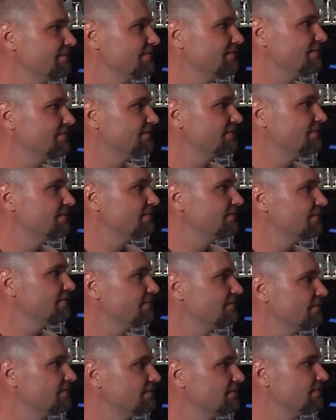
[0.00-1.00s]

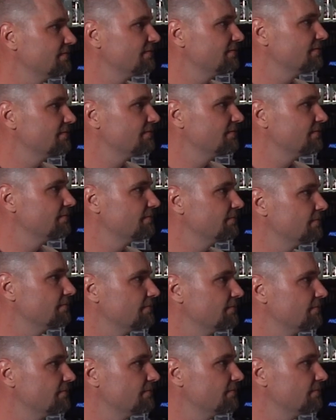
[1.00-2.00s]

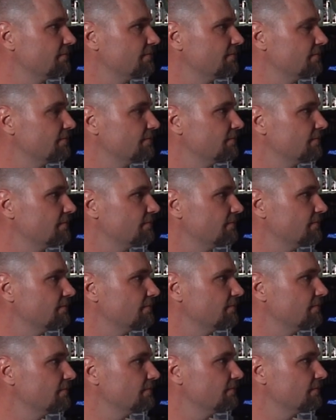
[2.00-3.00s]

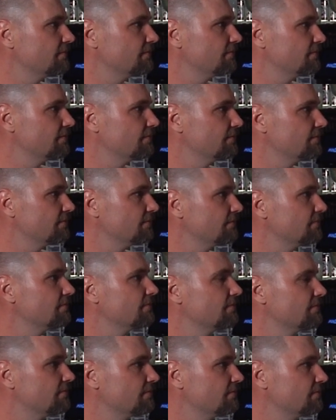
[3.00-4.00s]

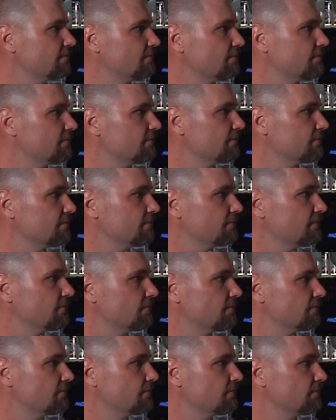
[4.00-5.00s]

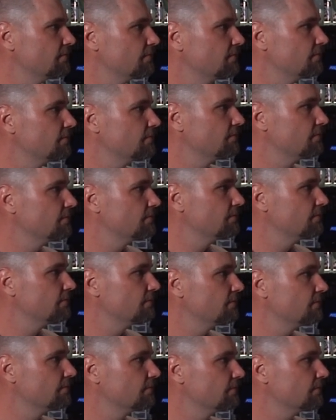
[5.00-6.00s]

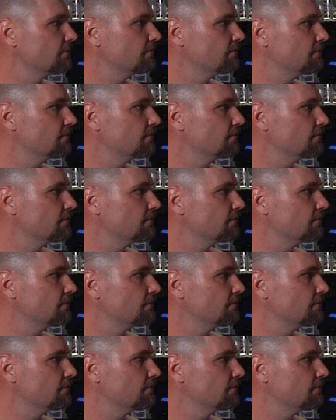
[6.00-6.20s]
The person shown says nothing.